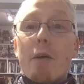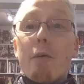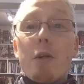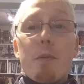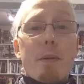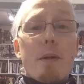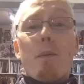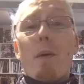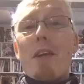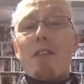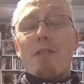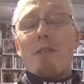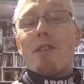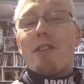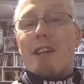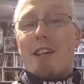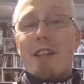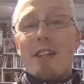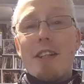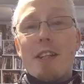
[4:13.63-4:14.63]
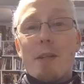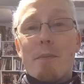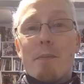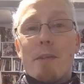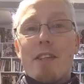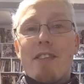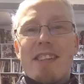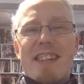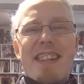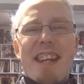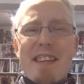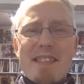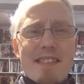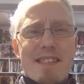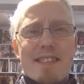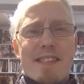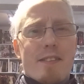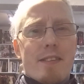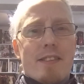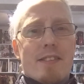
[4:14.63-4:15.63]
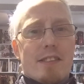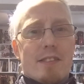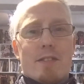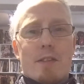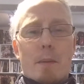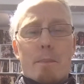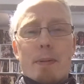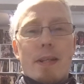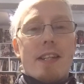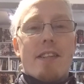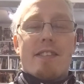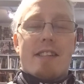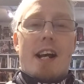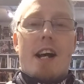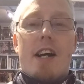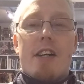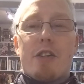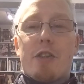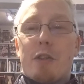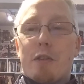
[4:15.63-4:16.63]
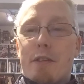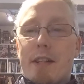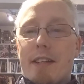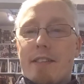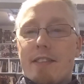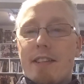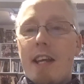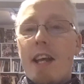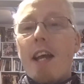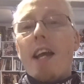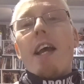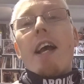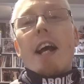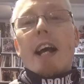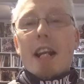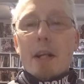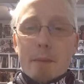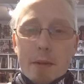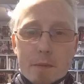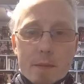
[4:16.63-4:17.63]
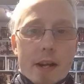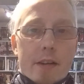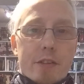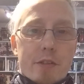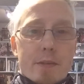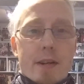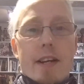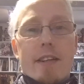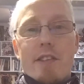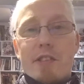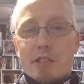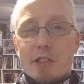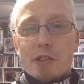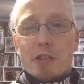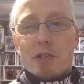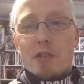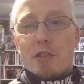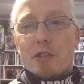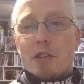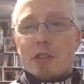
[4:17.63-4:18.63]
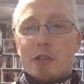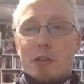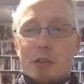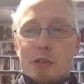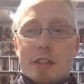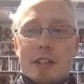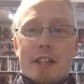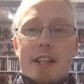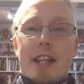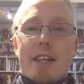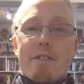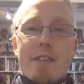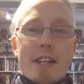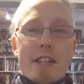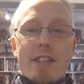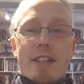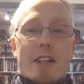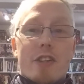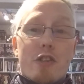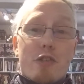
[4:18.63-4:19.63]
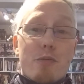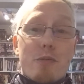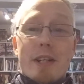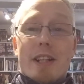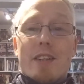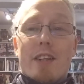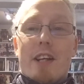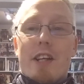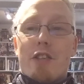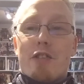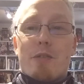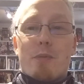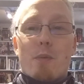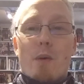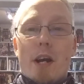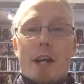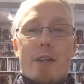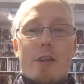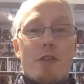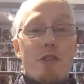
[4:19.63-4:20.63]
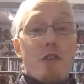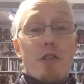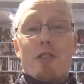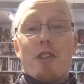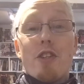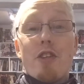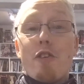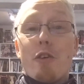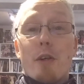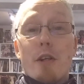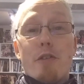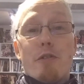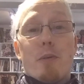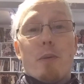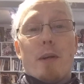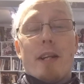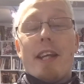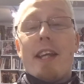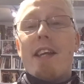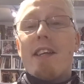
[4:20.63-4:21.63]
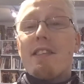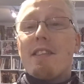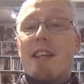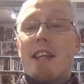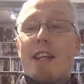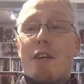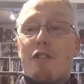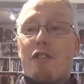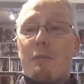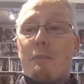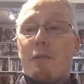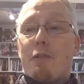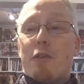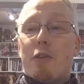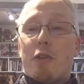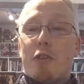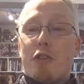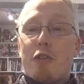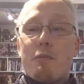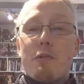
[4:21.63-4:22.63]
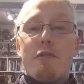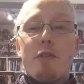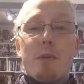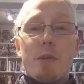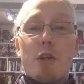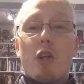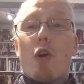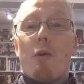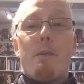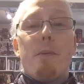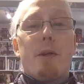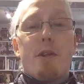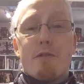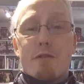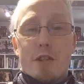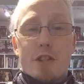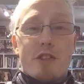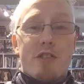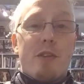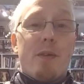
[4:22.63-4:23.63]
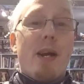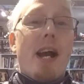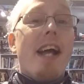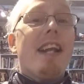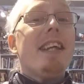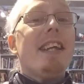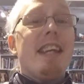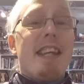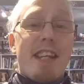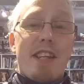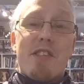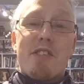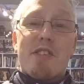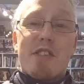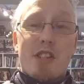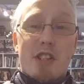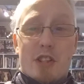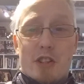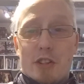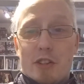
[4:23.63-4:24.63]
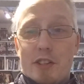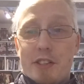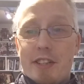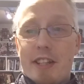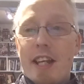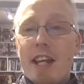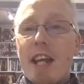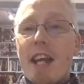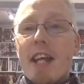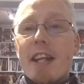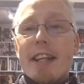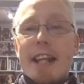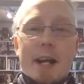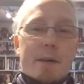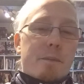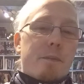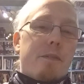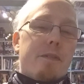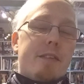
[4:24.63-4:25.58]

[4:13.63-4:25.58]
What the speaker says: Would it be a waste of time? Is it necessary to appease the hardcore fans? And I went round and round in circles and circles, and in the end I just realised, why not just enjoy it for what it is? Like I've said before, just review the comic book in front of you, and it is good. Now,